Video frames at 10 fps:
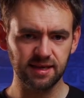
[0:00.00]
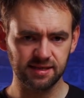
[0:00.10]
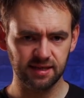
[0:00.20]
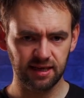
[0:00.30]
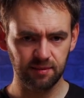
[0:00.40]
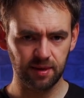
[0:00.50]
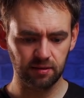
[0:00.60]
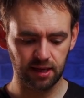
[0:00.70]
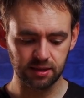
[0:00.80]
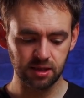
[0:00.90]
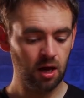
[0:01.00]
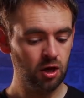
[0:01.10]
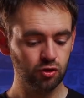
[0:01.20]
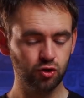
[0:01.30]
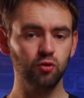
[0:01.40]
eight E-mount lens.
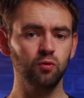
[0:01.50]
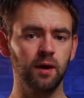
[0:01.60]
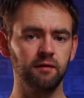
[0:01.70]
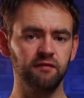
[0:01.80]
Two